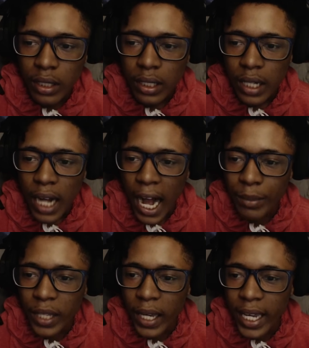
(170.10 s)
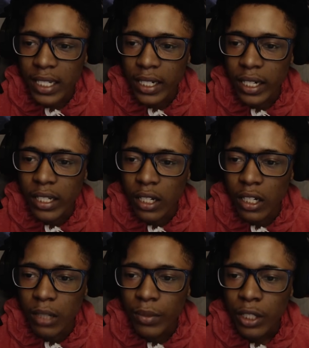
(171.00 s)
Hop your ass in the
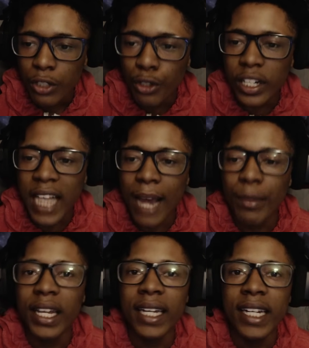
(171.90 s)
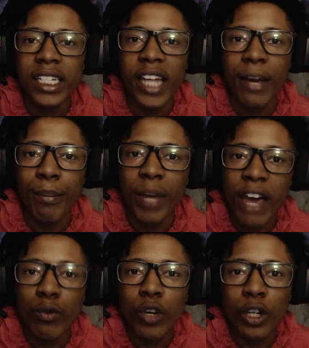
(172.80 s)
tub. You the type of nigga that share
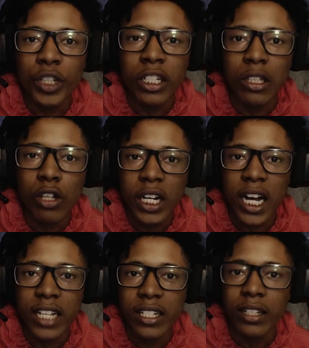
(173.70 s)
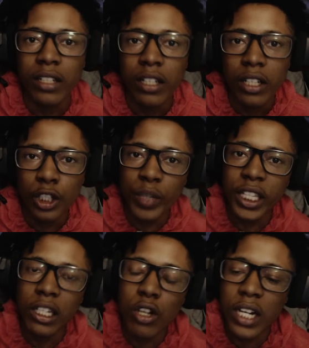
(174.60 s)
bath water with your little cousin. You and
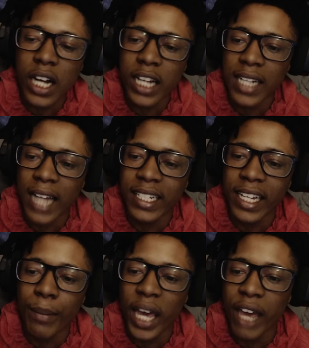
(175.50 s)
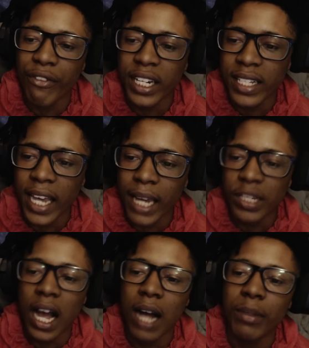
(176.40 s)
your little cousin gotta take a bath at the same
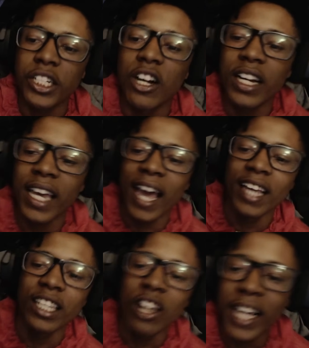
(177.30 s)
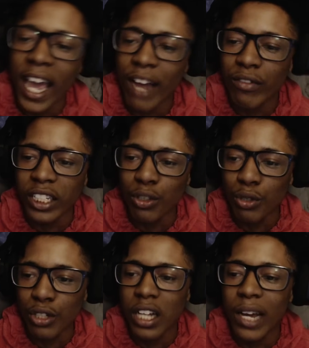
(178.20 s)
time because y'all can't really
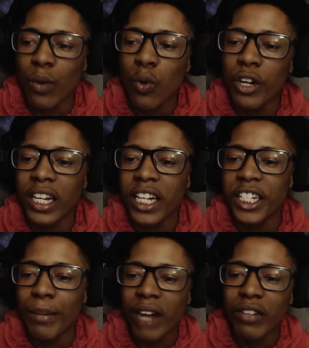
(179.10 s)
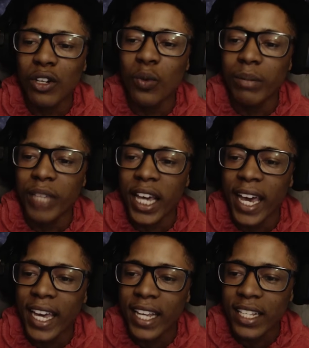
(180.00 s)
use all that water because your mother gonna whip your
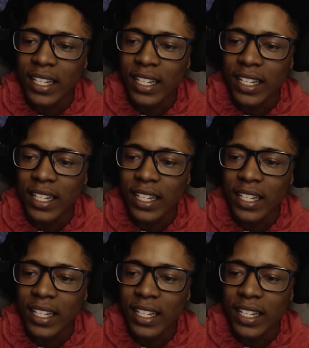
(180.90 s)
ass.